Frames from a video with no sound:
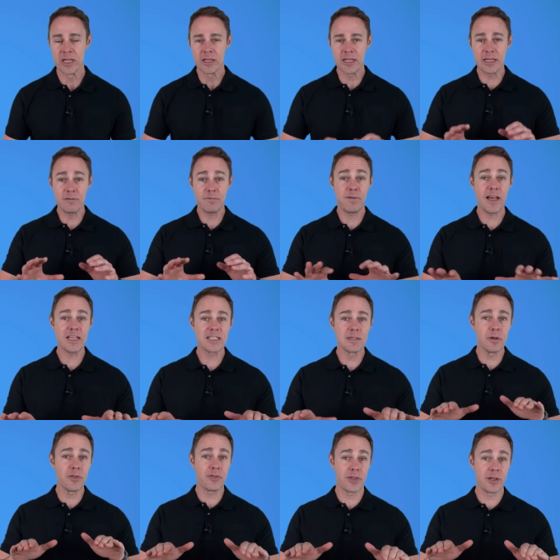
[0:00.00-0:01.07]
The
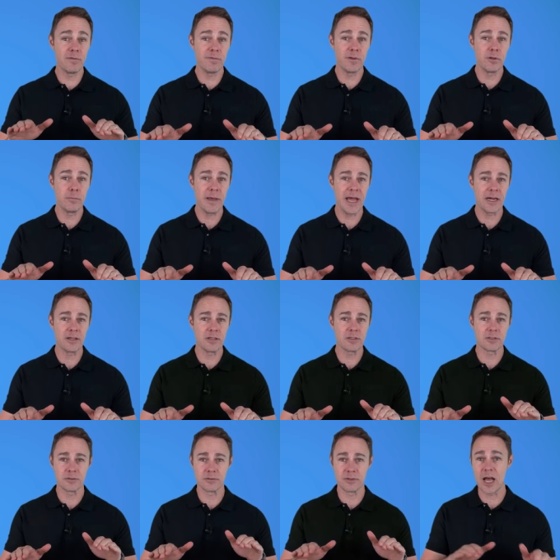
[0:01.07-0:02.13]
flexible thin-film
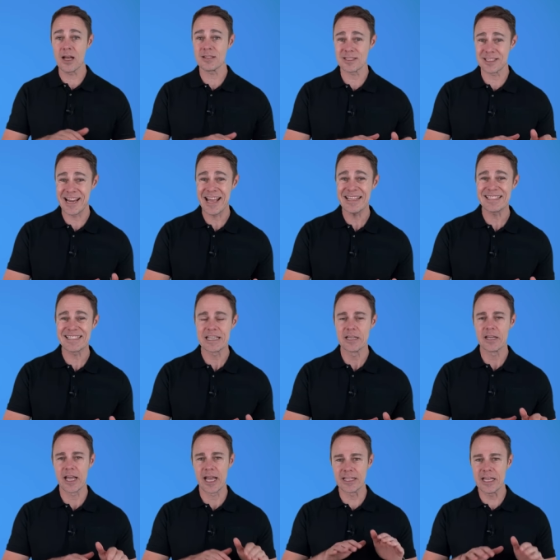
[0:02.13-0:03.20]
panels last less,
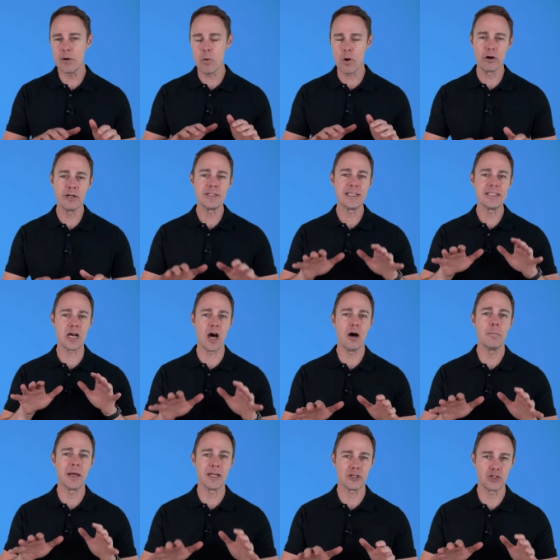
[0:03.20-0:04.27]
and their warranties are
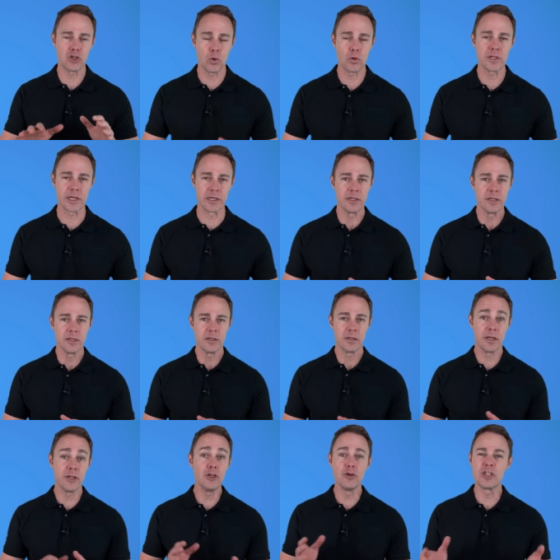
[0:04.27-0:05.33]
much shorter,
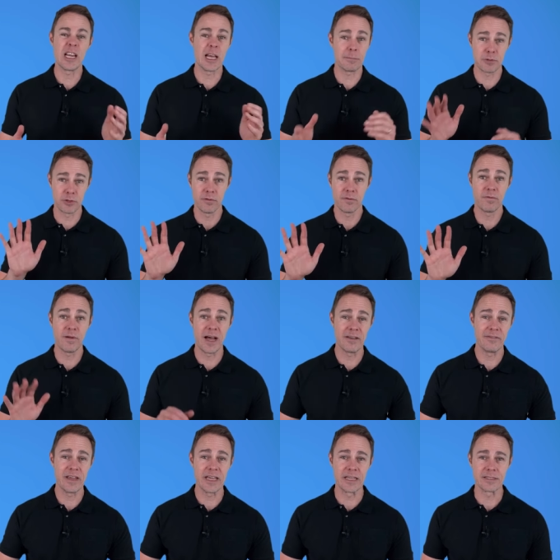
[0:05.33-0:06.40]
usually up to
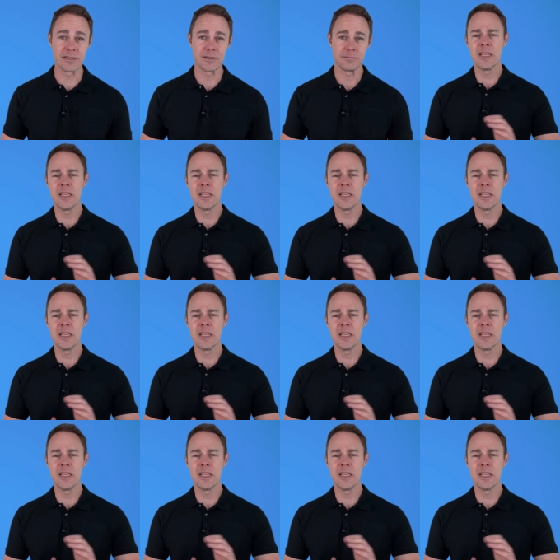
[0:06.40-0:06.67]
5 years.